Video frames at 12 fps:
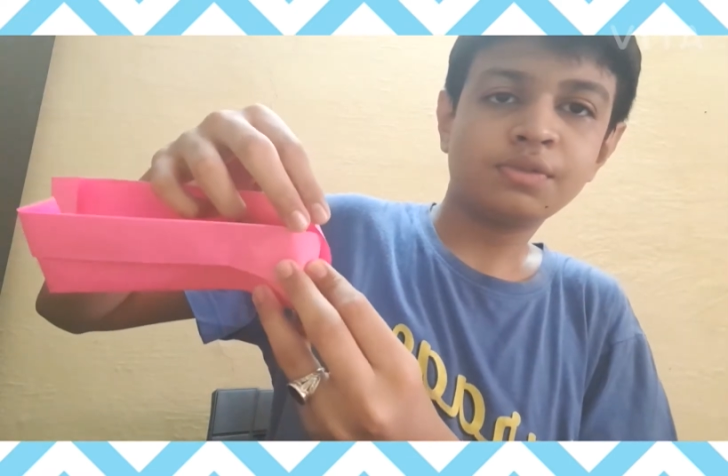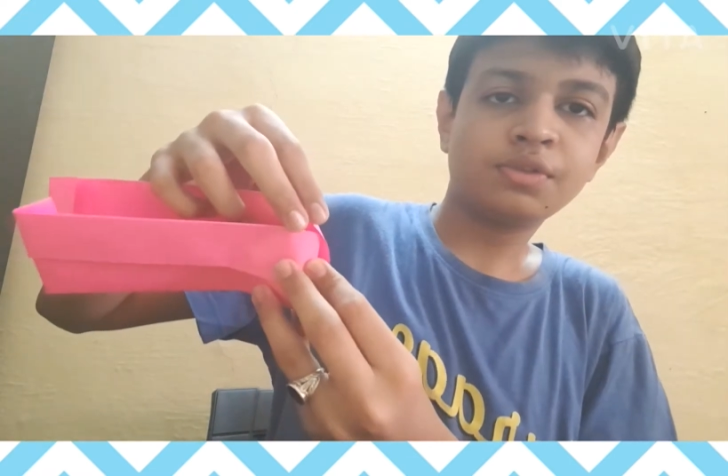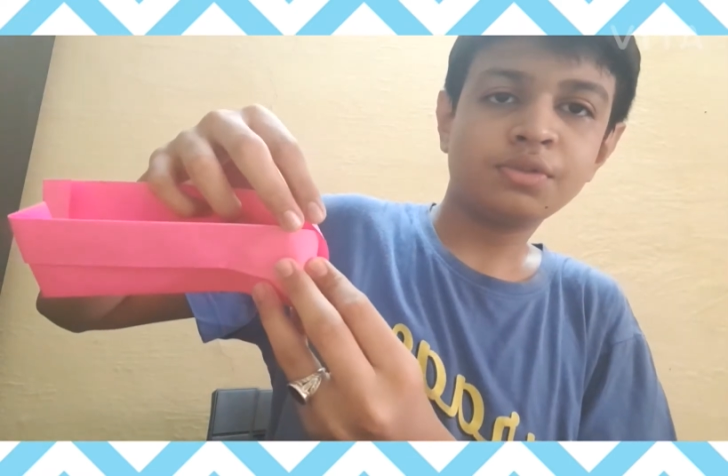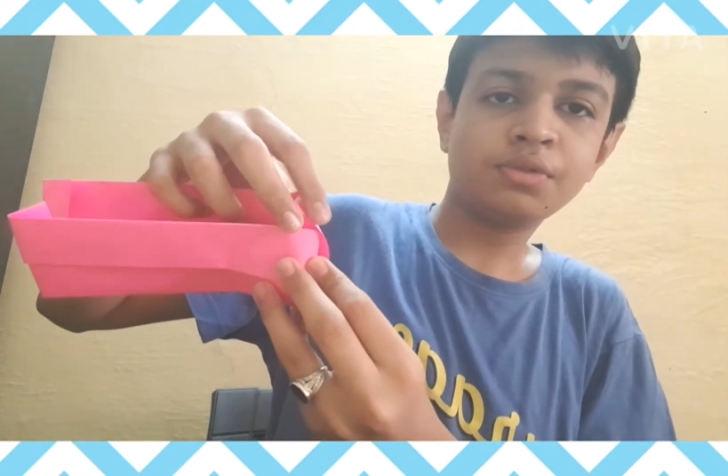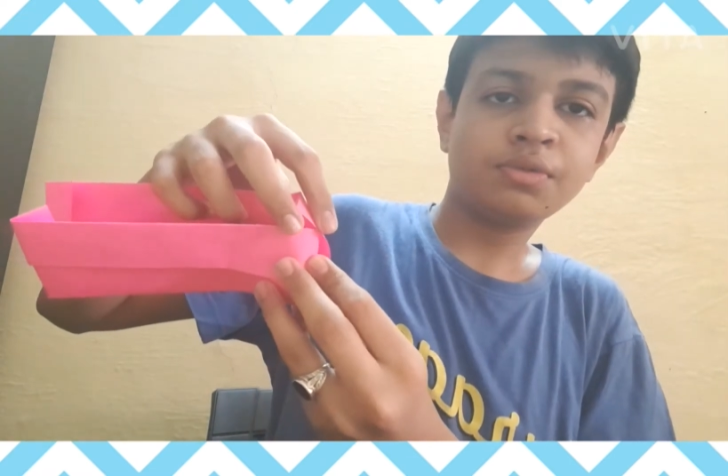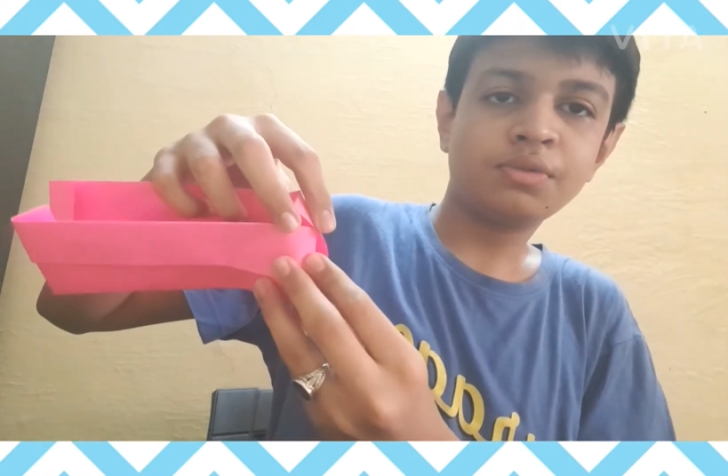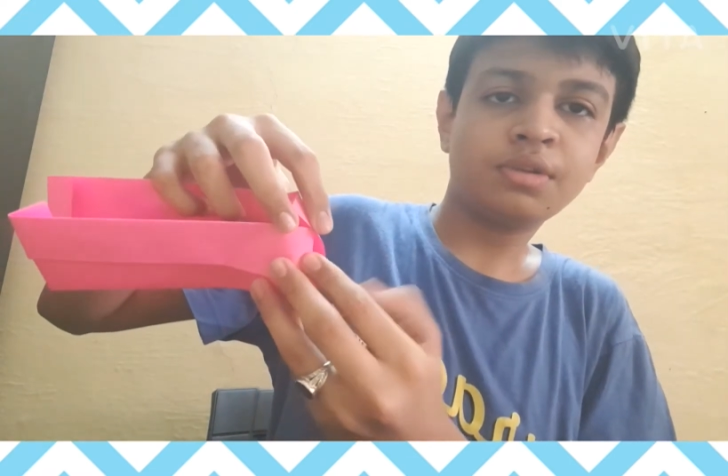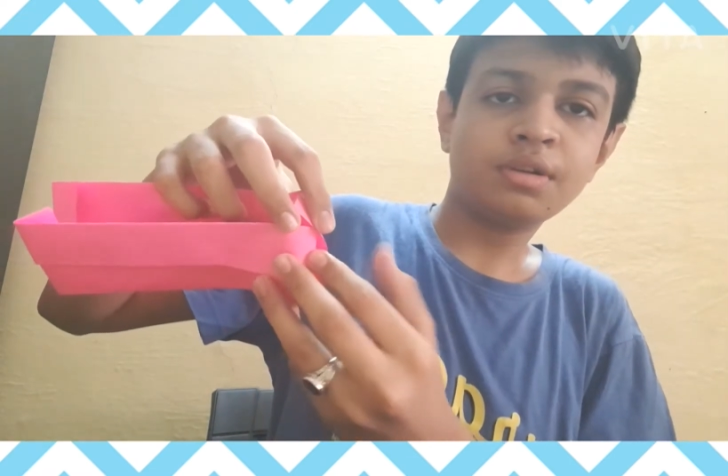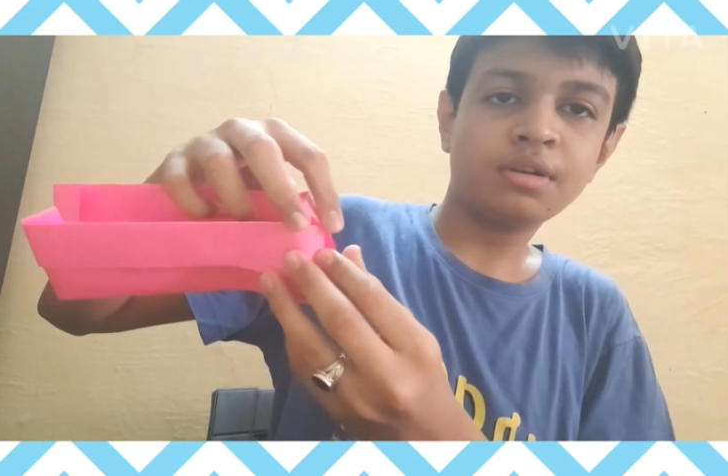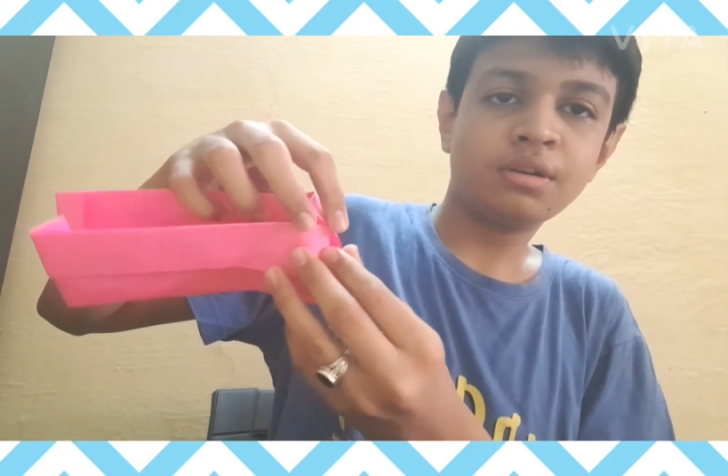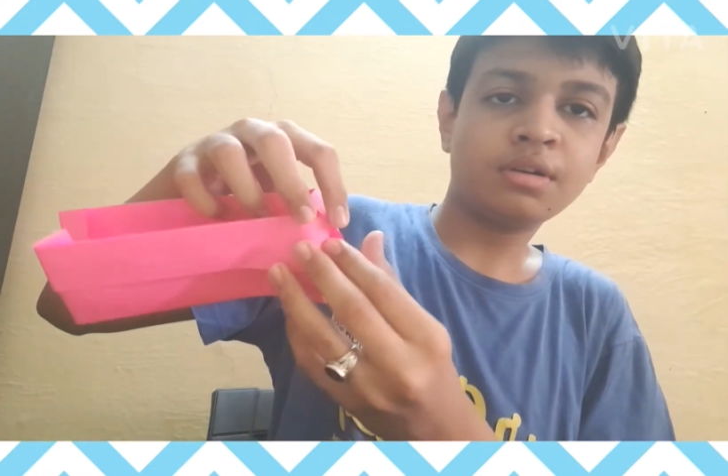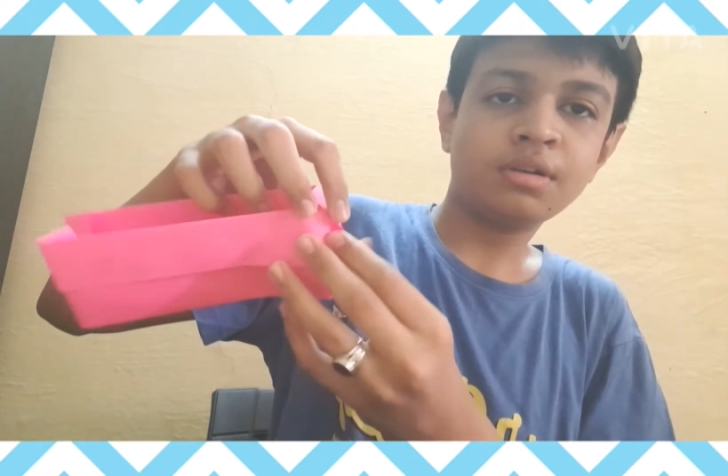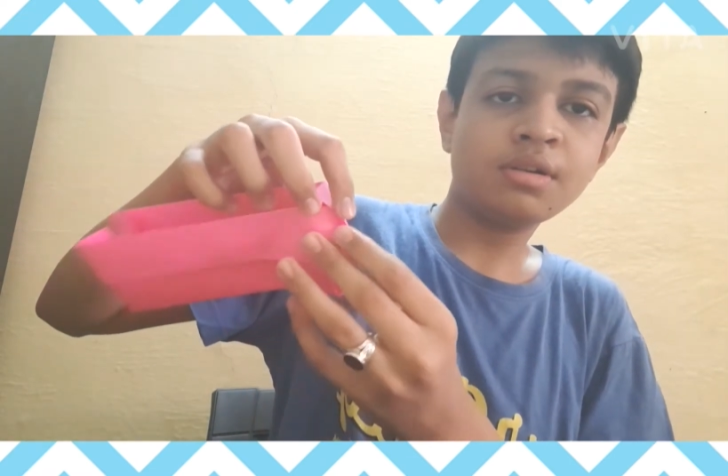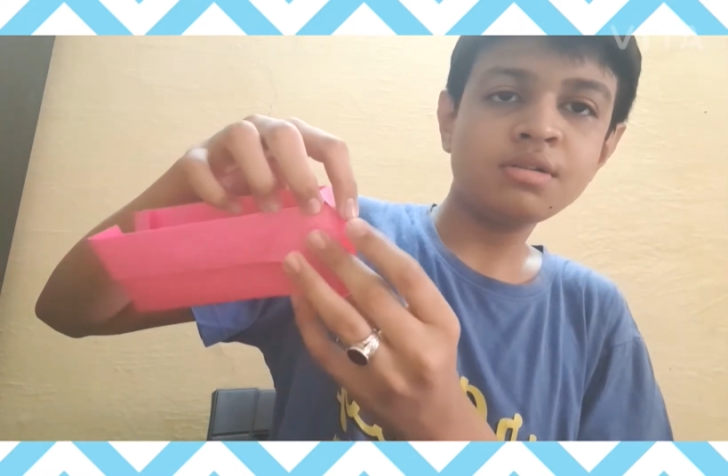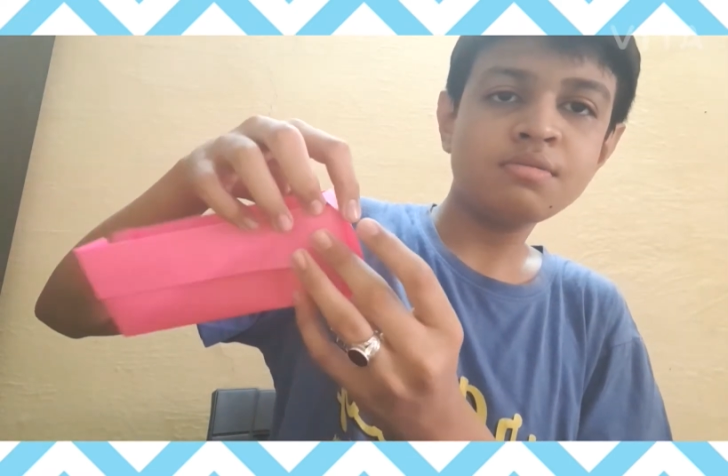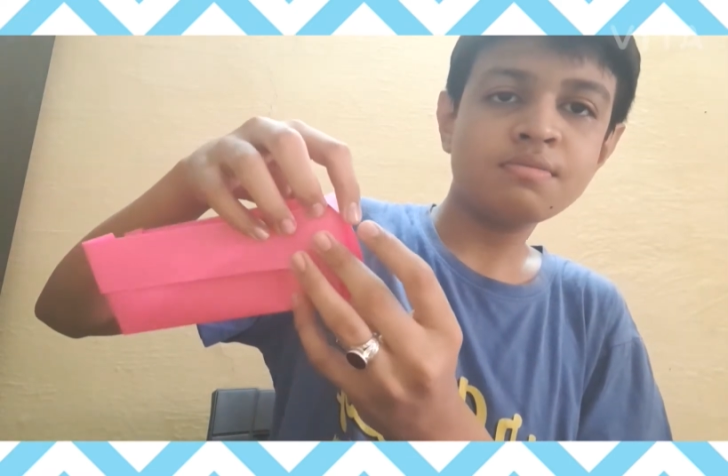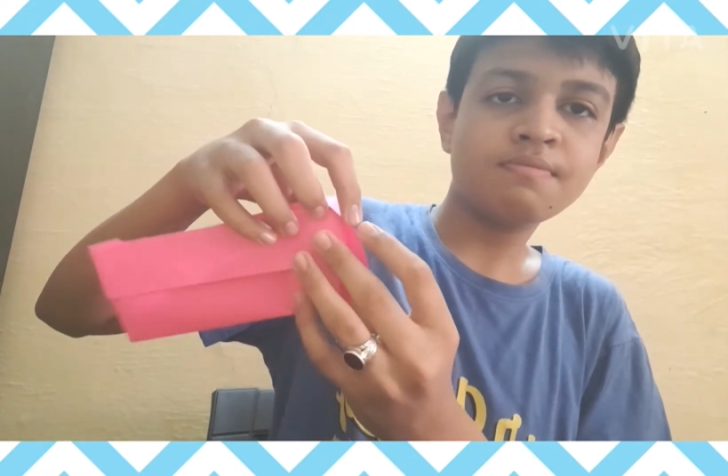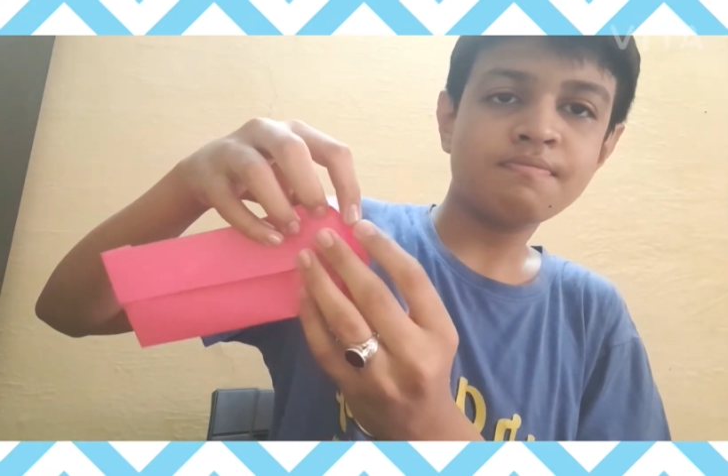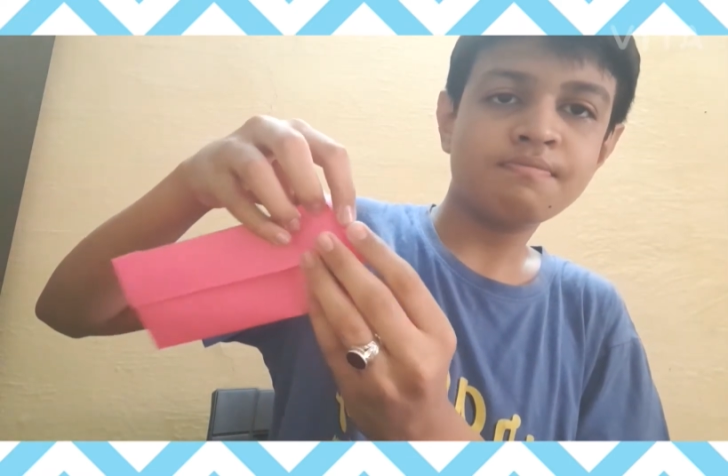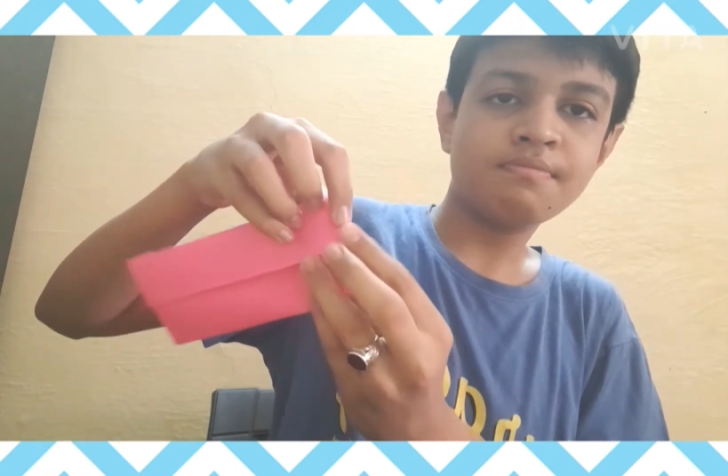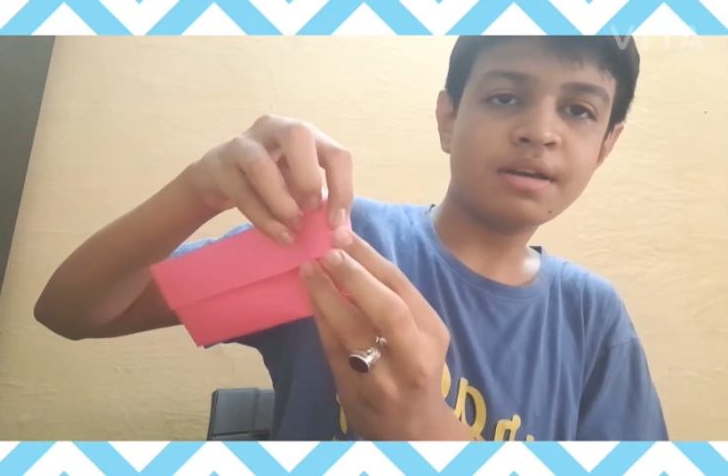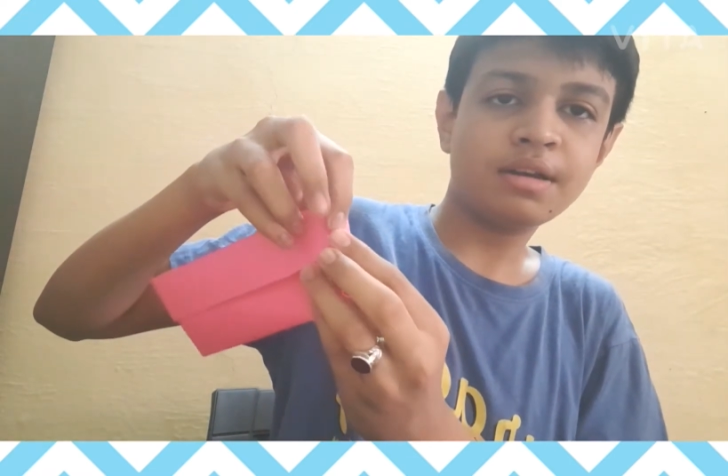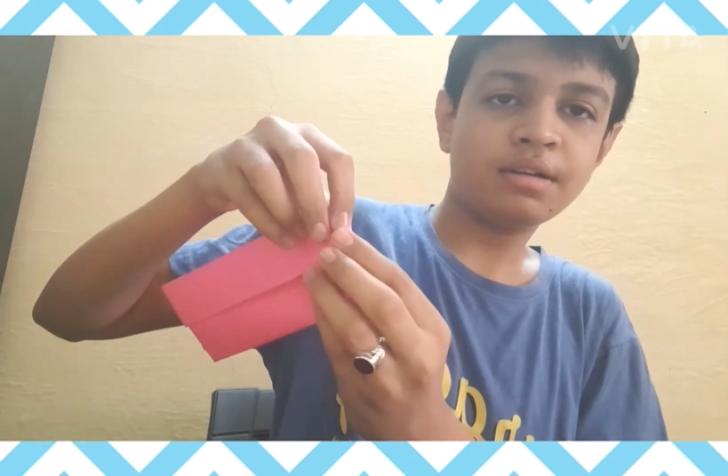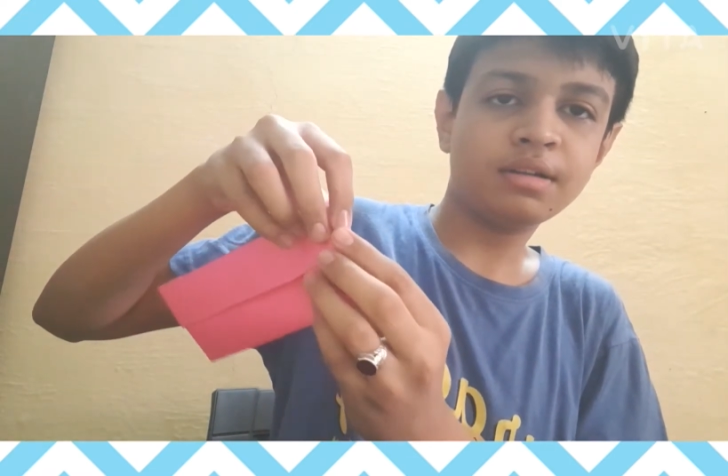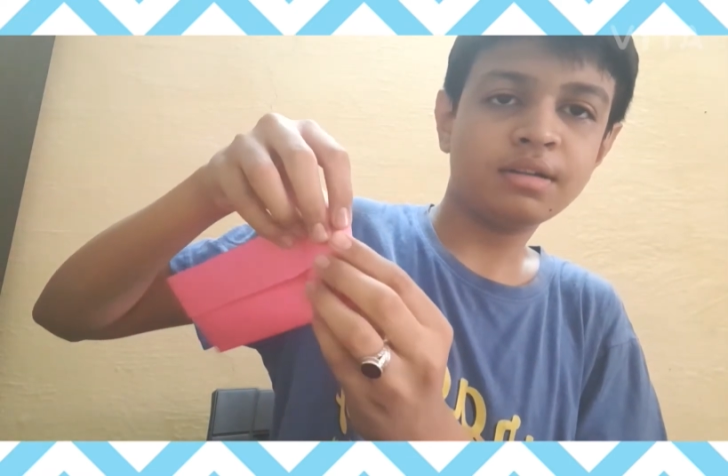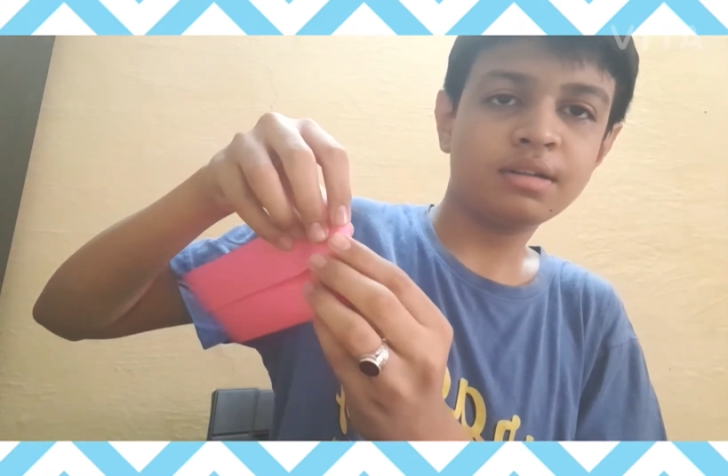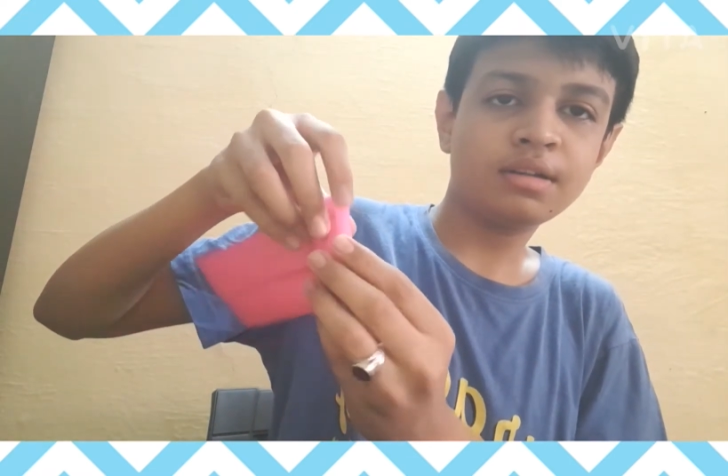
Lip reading: To the middle.